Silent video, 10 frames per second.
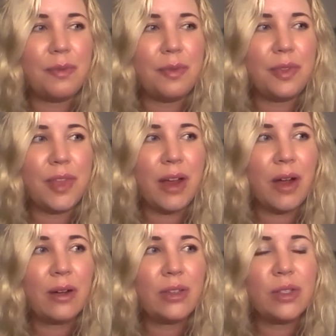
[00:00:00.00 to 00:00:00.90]
there
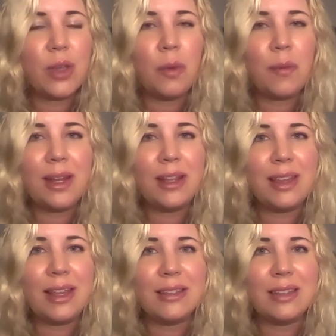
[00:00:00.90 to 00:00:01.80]
are so many
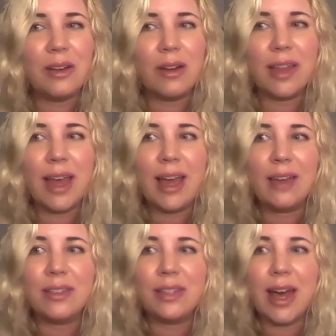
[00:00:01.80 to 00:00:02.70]
things in our
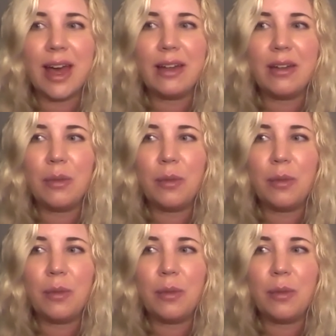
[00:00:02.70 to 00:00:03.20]
lives that